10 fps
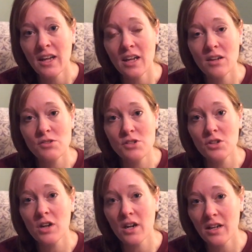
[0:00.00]
And also
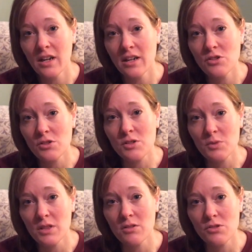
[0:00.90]
your guardian angel is
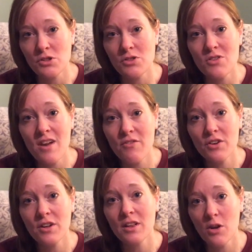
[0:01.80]
with you, so you're
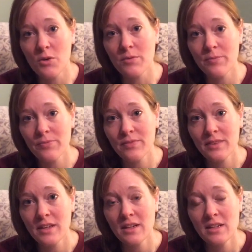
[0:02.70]
never alone.
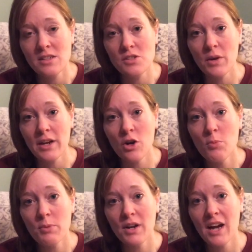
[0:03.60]
So I
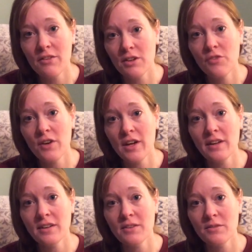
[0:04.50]
hope you're having
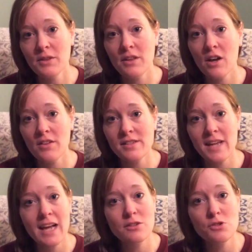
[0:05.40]
fun with all
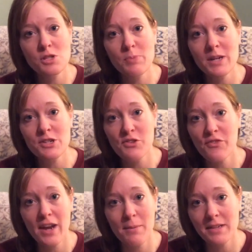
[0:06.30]
this extra special
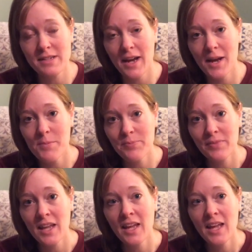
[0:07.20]
family time.
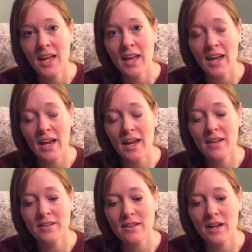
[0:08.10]

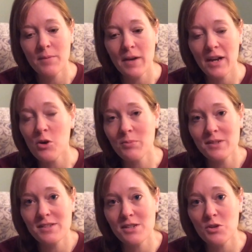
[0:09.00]
And um, I hope
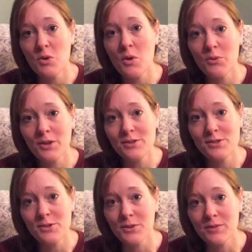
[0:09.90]
to see you real
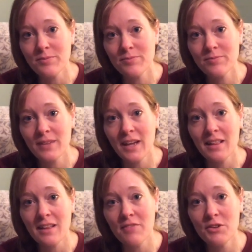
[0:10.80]
soon. I
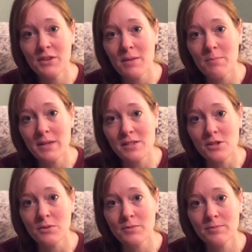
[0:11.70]
love you and I miss
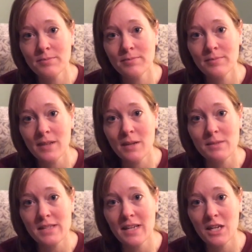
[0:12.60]
you. And I'm
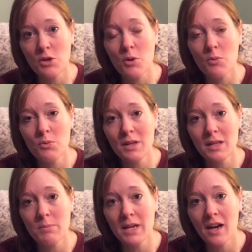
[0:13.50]
sending you a
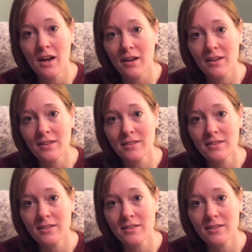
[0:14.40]
really big hug.